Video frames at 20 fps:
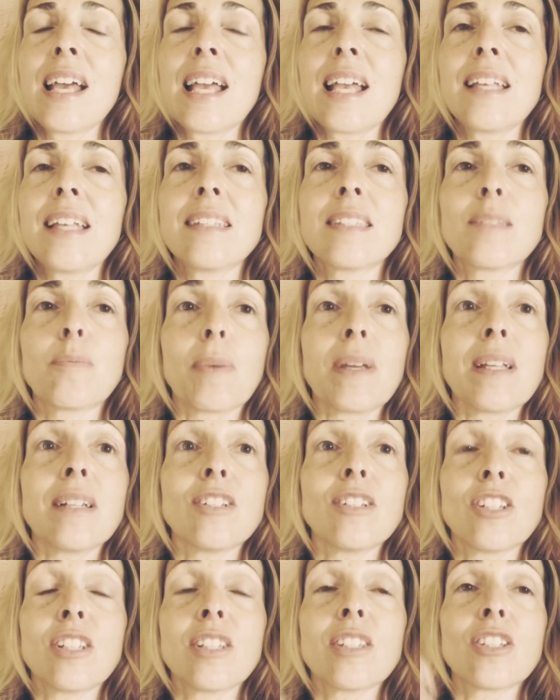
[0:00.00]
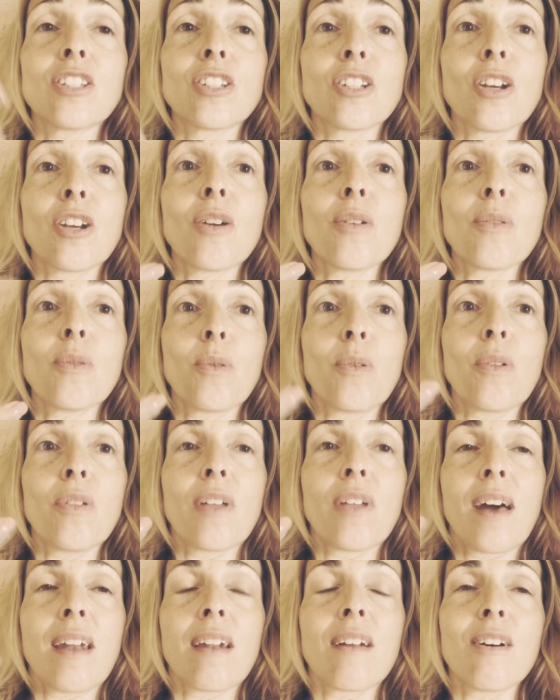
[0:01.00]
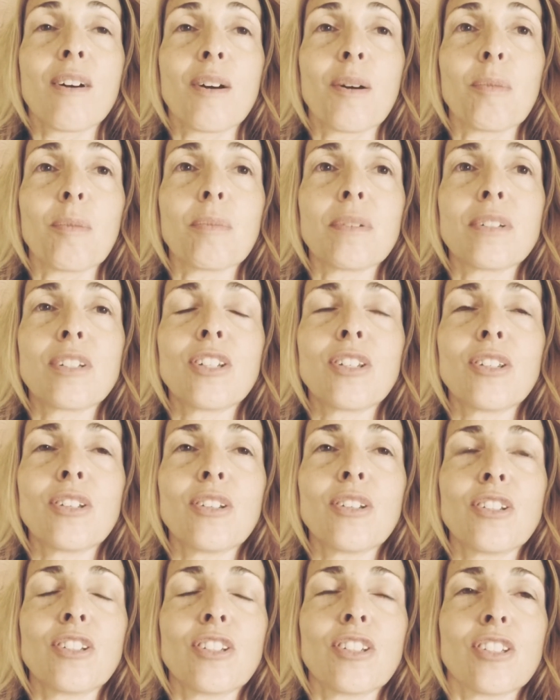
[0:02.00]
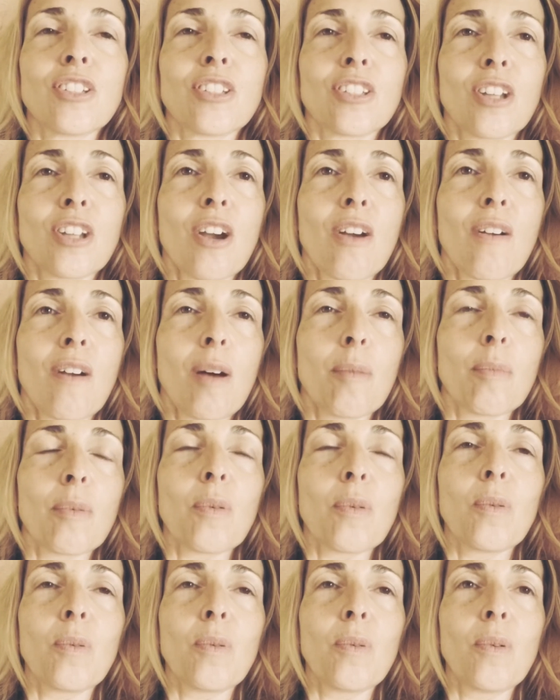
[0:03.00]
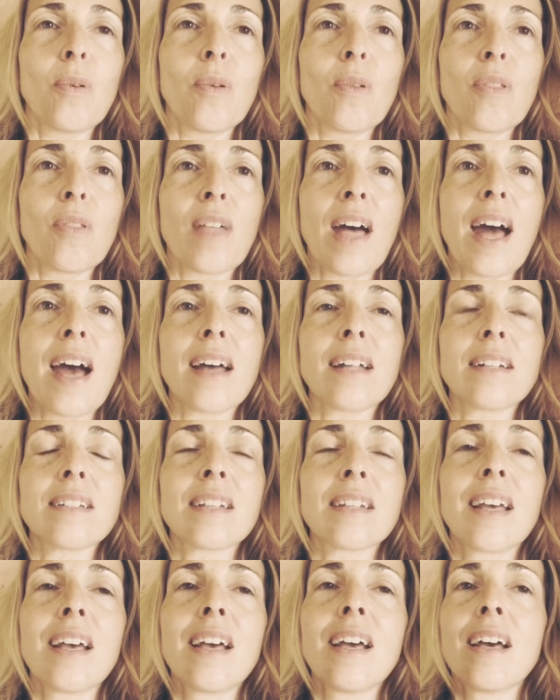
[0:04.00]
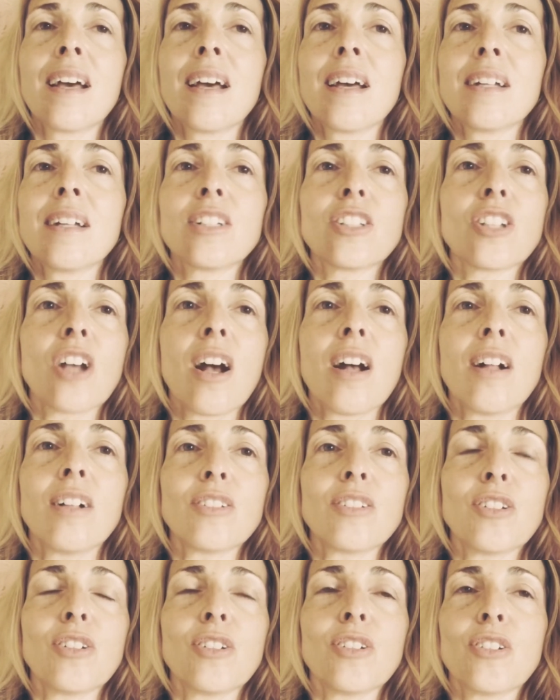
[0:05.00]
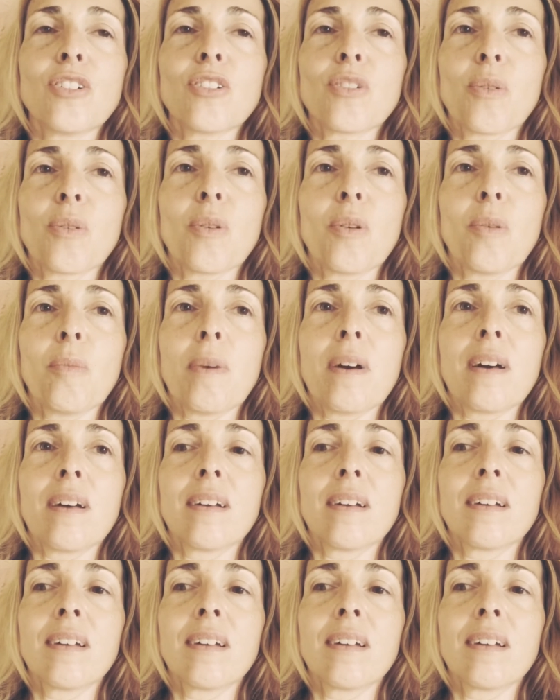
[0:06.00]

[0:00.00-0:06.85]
is been to stir all that up, to stir up all that childhood trauma